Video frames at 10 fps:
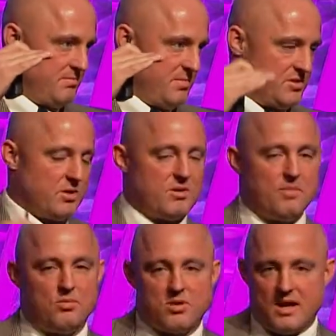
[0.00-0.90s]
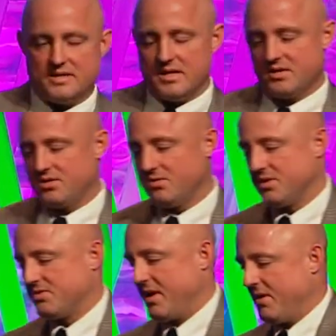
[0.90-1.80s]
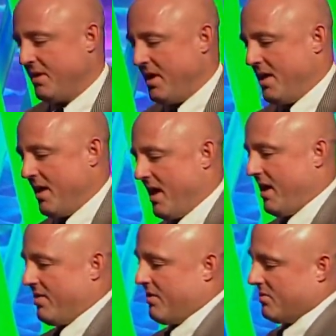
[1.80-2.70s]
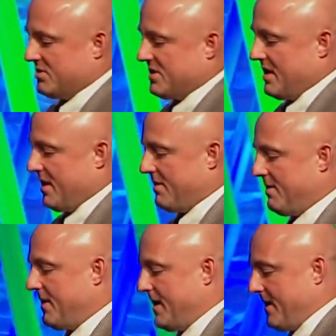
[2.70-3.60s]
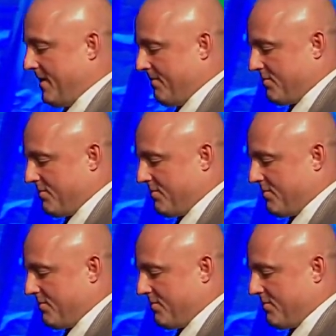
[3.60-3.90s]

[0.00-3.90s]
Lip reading: So a couple context stories, right? There was a